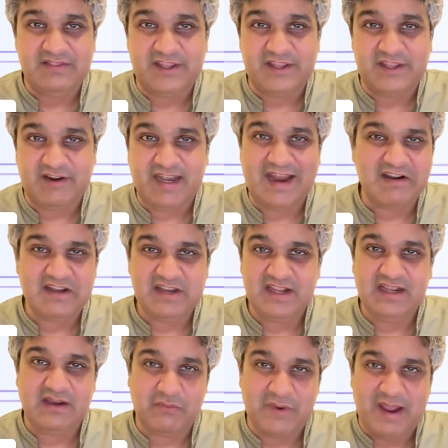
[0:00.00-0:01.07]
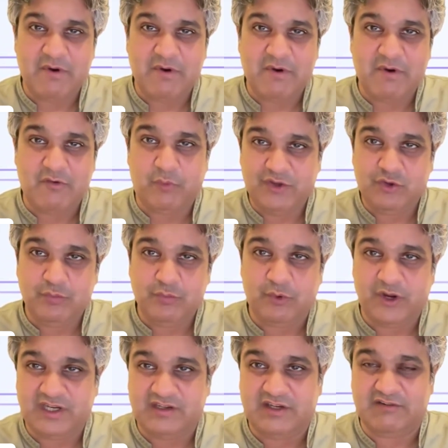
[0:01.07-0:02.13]
They're inheriting a web of point to
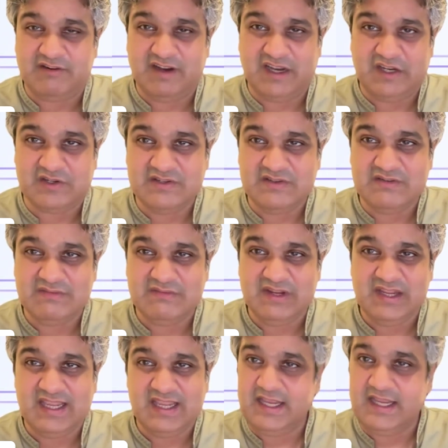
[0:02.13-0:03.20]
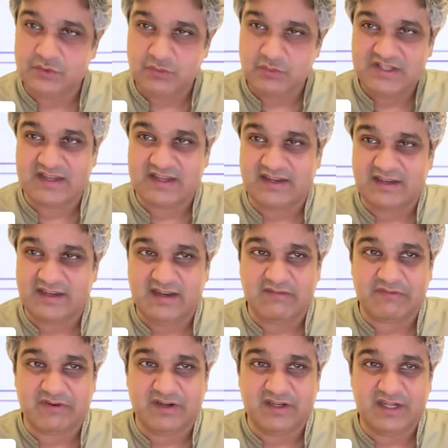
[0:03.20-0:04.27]
point integrations. each one slightly
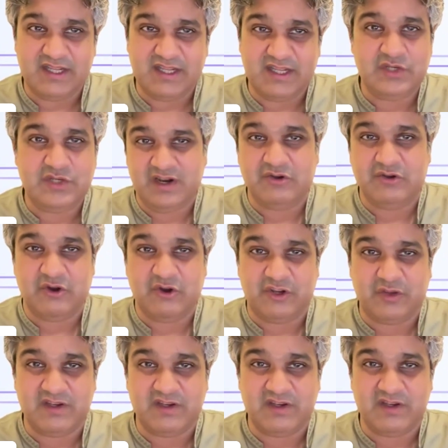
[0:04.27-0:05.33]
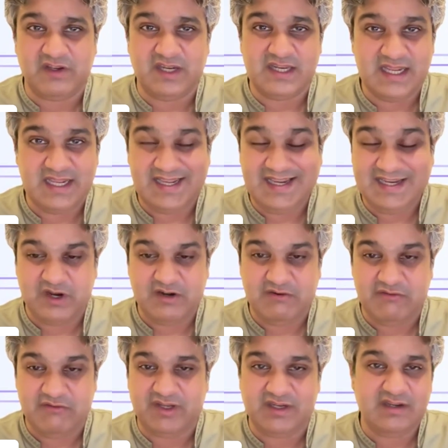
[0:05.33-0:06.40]
different, each one undocumented, each
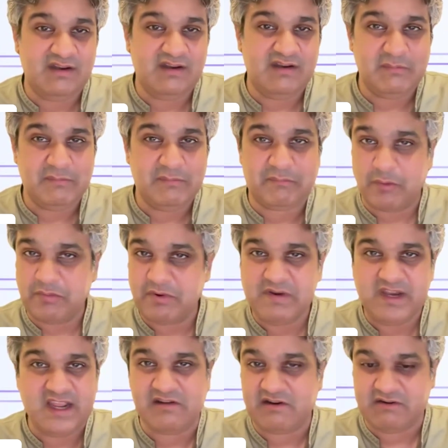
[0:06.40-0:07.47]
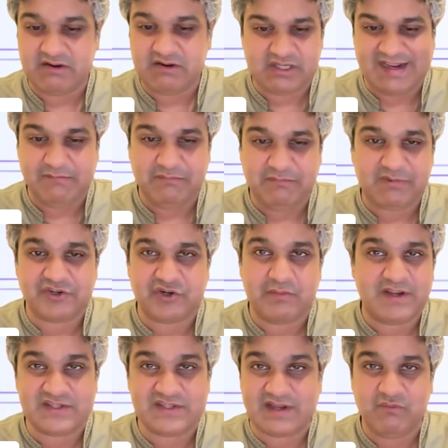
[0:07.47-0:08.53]
one written probably under a time
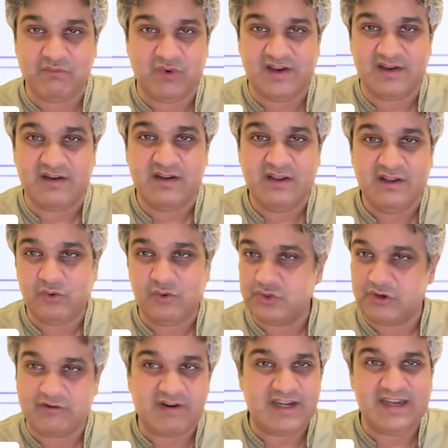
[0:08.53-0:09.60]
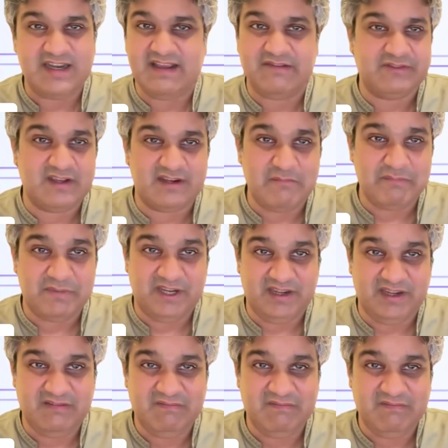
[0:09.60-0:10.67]
pressure by someone who's already left the
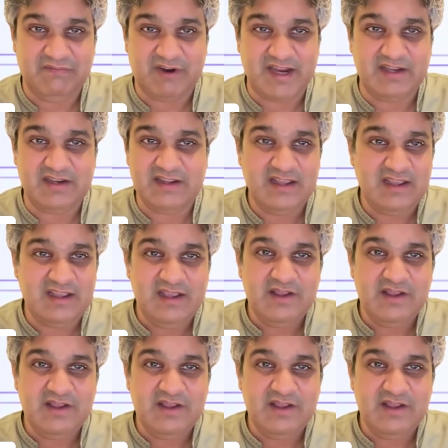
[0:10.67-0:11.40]
company, right?